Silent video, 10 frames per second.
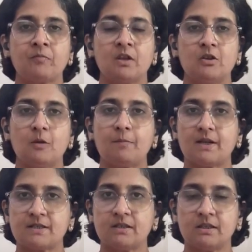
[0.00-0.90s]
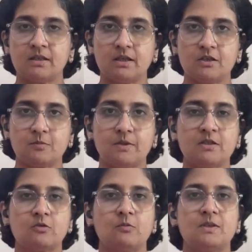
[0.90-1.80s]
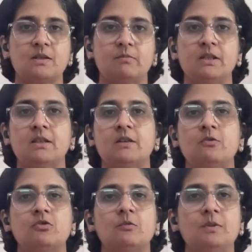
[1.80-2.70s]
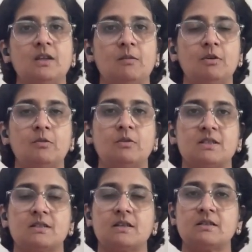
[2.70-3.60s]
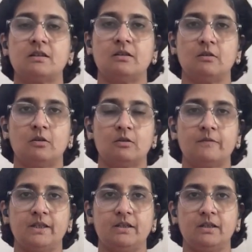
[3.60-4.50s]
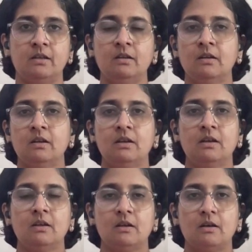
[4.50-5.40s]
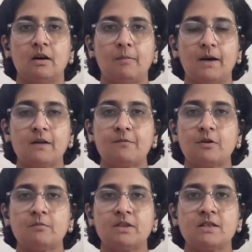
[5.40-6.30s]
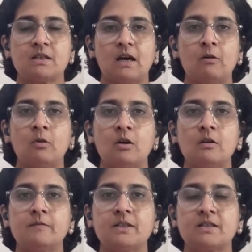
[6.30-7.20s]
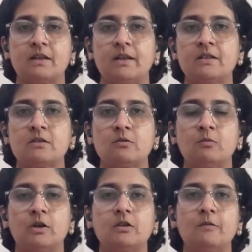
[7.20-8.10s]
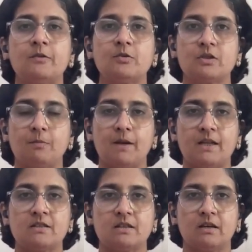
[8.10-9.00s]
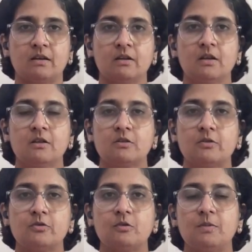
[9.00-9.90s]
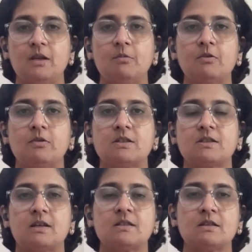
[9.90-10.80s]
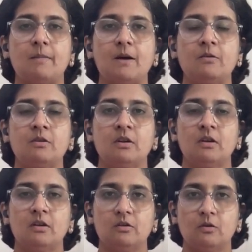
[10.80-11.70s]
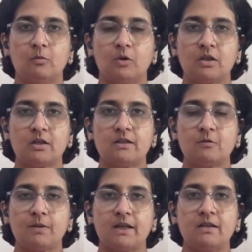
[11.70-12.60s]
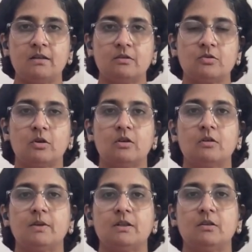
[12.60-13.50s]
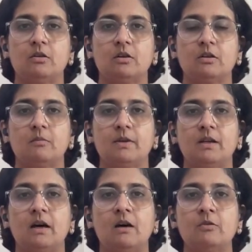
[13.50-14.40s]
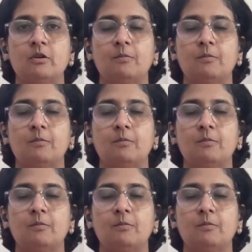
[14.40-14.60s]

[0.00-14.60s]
Your present engagements should be something that you should be able to discuss in a lot of detail. Apart from this, how all of this connects to what your future plans are. So you should be able to discuss about, what are you planning in the short term and the long term, and how your